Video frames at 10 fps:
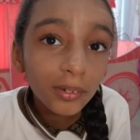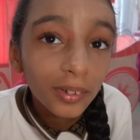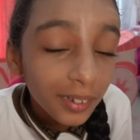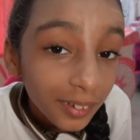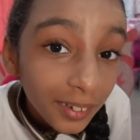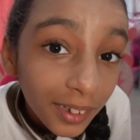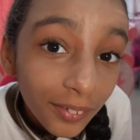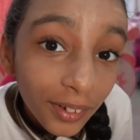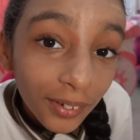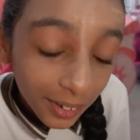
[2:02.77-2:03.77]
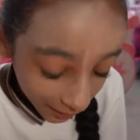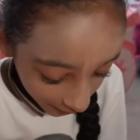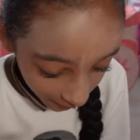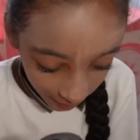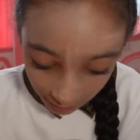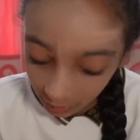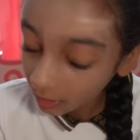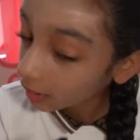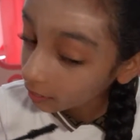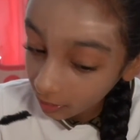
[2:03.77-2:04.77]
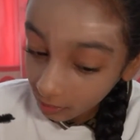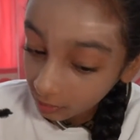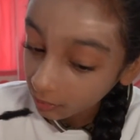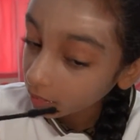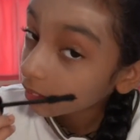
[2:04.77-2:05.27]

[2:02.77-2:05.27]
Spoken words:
you doing? How you doing? Okay, next eyes.